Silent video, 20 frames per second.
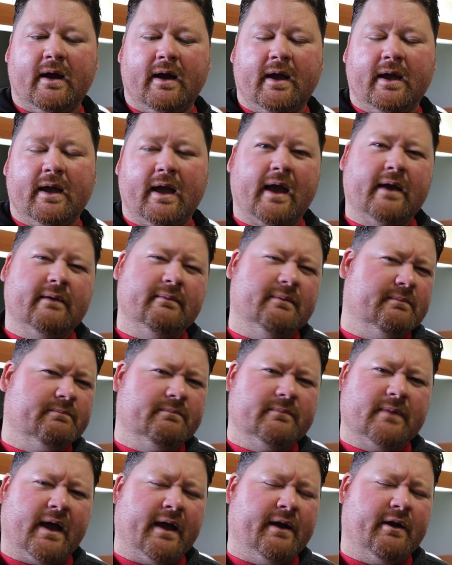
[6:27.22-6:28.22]
I
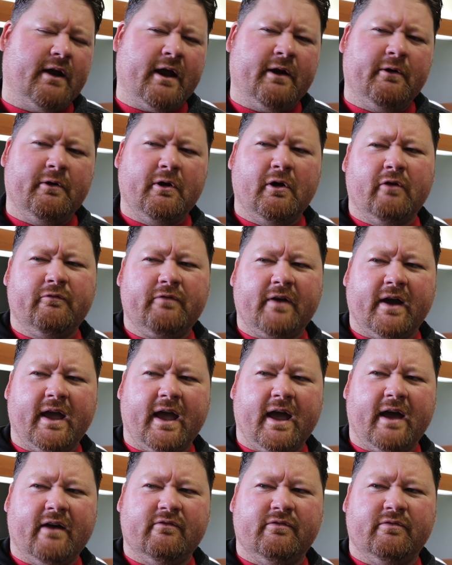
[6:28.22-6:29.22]
don't know if I
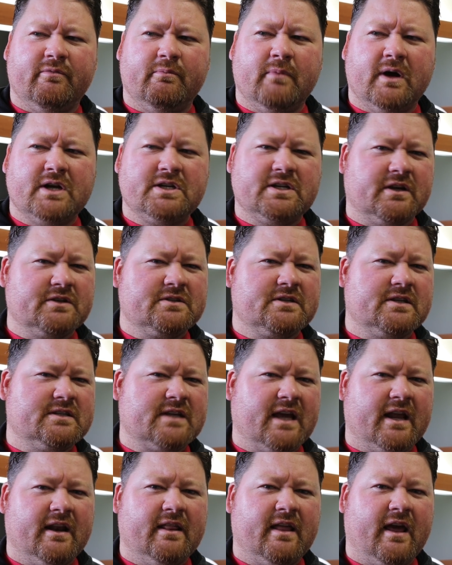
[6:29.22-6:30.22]
have much else to
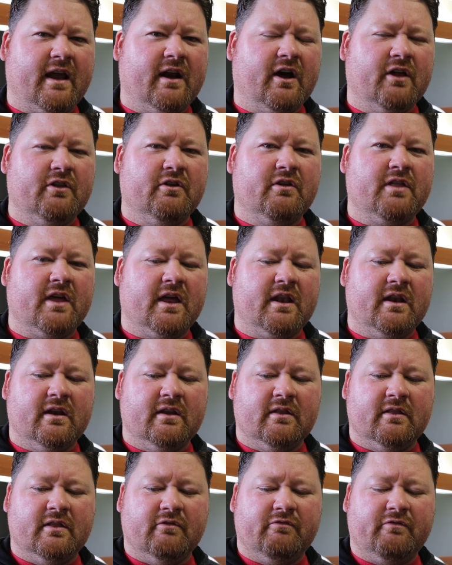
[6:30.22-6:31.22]
say to that other
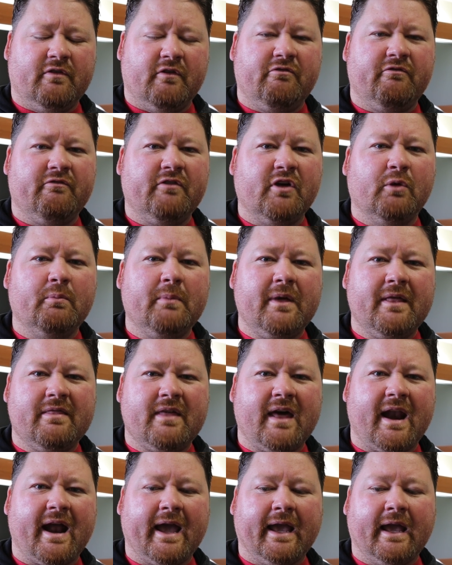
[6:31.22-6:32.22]
than the fulfillment
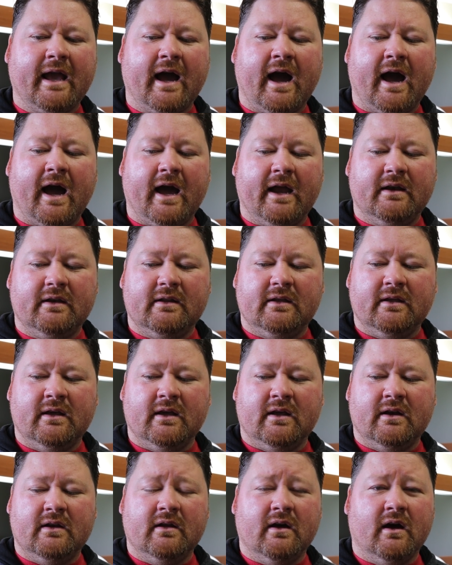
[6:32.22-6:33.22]
that I got
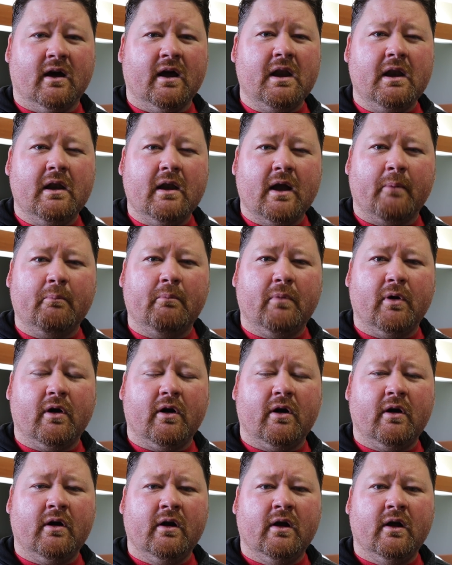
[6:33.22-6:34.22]
in a
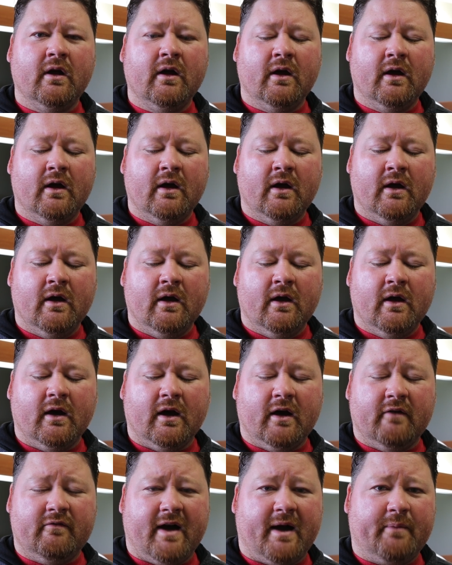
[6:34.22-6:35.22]
number
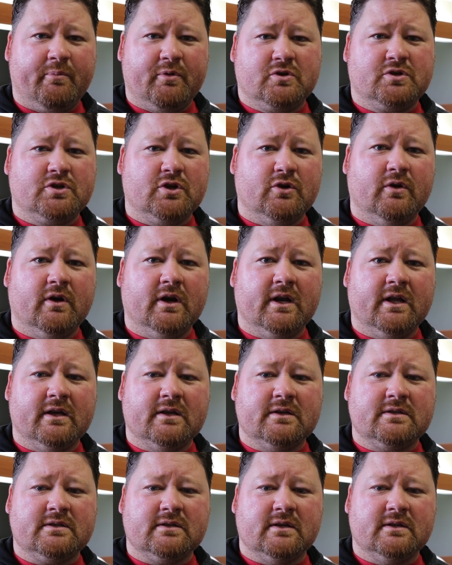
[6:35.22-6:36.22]
of
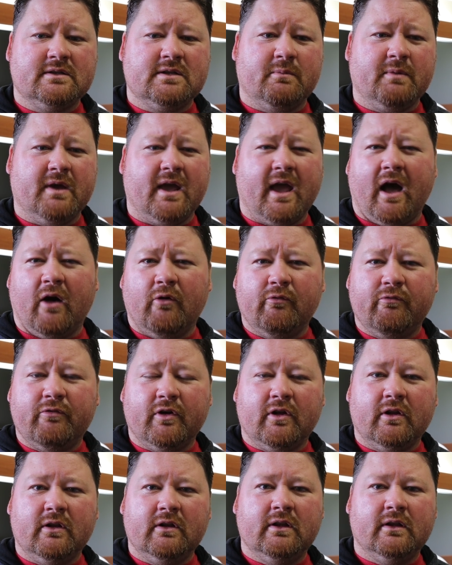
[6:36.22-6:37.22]
opportunities to be
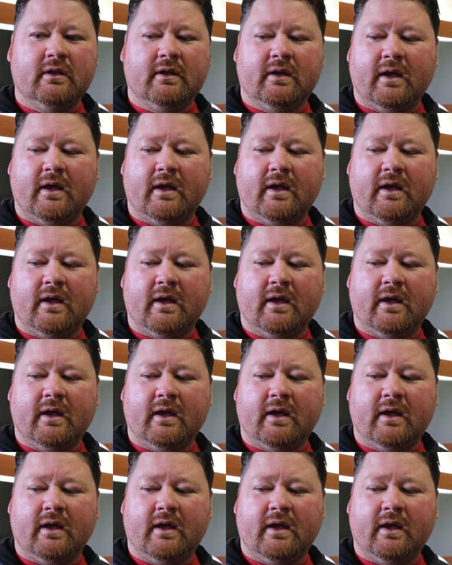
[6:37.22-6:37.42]
helpful.